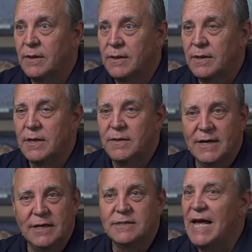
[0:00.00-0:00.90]
That
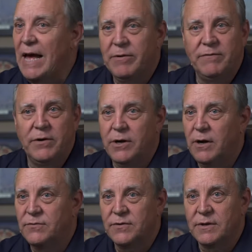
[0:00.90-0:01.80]
doesn't happen very
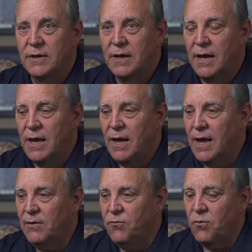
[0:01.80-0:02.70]
often.
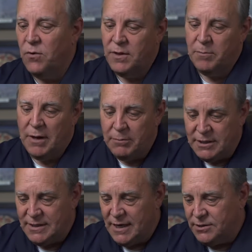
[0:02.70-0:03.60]
And for the public
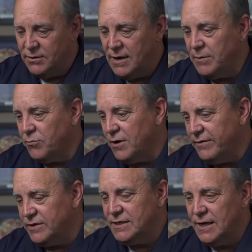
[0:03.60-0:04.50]
sector and the
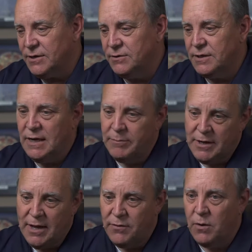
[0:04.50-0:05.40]
private sector to come
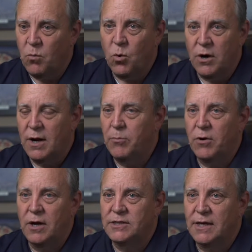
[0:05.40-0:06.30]
together and work on a
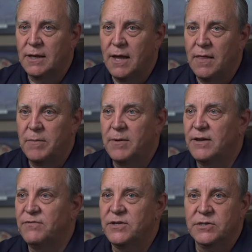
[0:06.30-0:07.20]
project that
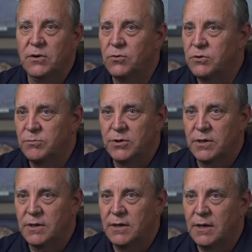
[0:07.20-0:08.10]
benefits the whole
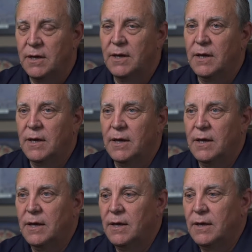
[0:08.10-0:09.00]
community
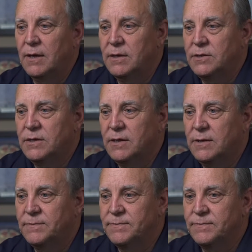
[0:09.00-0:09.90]
is
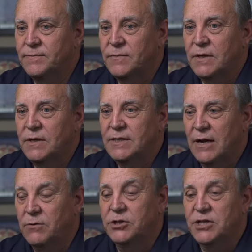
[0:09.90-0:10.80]
not
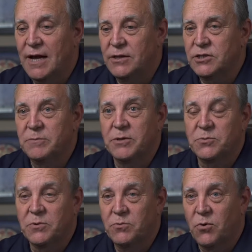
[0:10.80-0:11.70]
only challenging, but
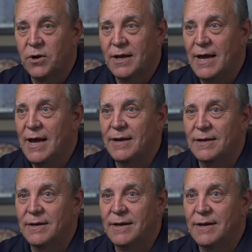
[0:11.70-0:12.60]
it's rewarding,
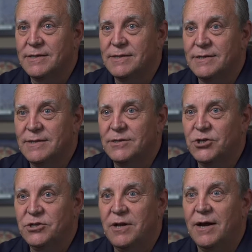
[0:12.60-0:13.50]
and it's
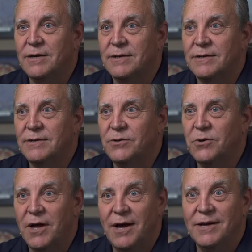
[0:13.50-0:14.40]
just not
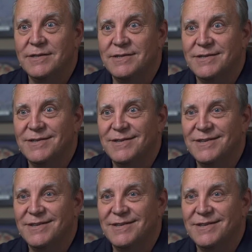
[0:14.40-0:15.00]
utilized